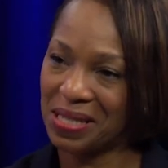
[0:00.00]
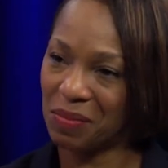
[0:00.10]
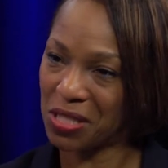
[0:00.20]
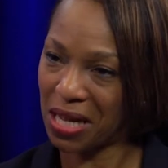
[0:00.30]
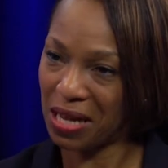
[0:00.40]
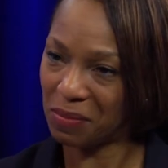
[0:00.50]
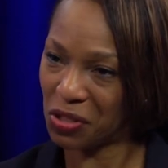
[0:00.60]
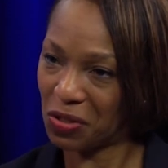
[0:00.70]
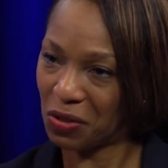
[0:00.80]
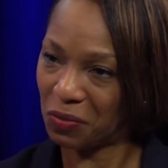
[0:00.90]
Sometimes,
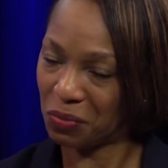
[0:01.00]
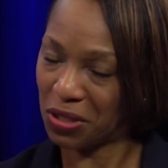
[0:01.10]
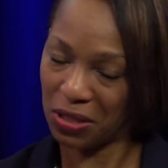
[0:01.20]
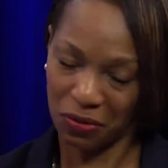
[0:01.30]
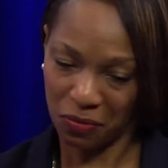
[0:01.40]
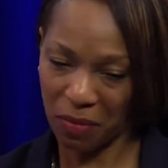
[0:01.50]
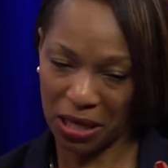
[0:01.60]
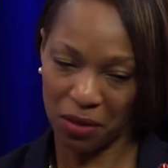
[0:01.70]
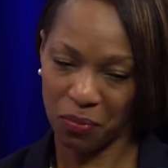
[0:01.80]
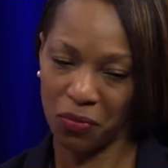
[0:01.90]
you know, put a little
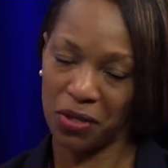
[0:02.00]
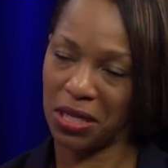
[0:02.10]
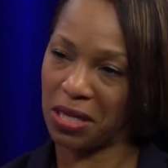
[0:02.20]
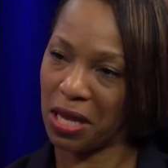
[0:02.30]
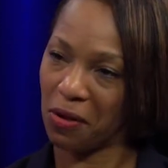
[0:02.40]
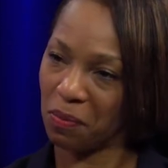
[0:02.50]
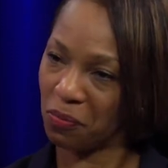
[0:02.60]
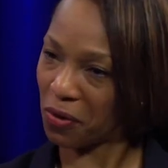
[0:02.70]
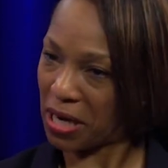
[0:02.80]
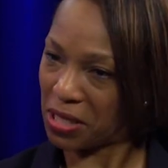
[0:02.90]
makeup on can help
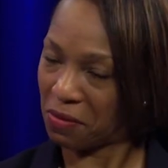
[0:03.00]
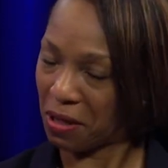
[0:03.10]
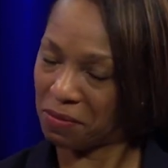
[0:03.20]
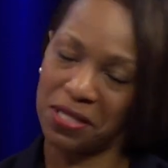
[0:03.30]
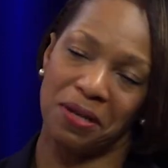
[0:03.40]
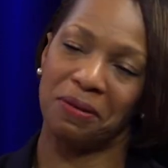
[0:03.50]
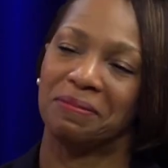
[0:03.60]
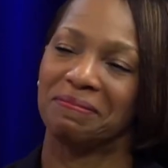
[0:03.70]
brighten you up. So.